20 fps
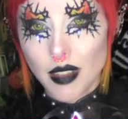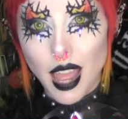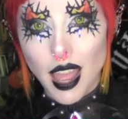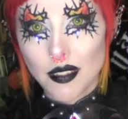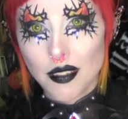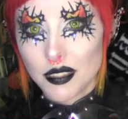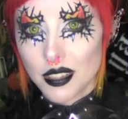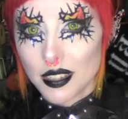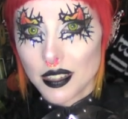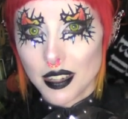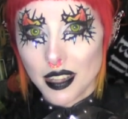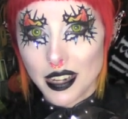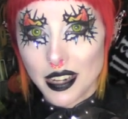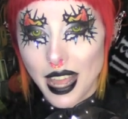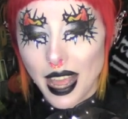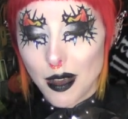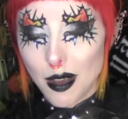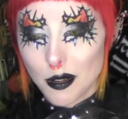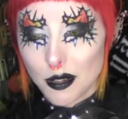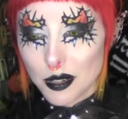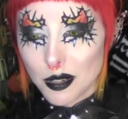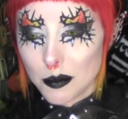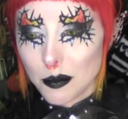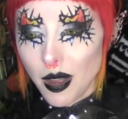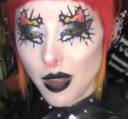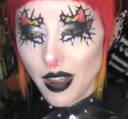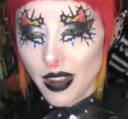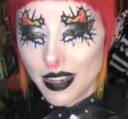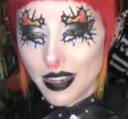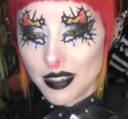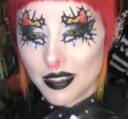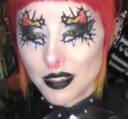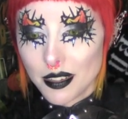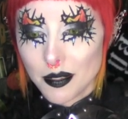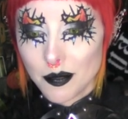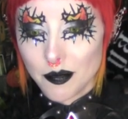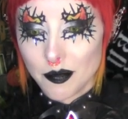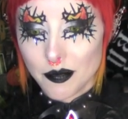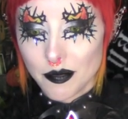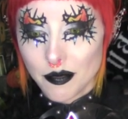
heaven and hell combined.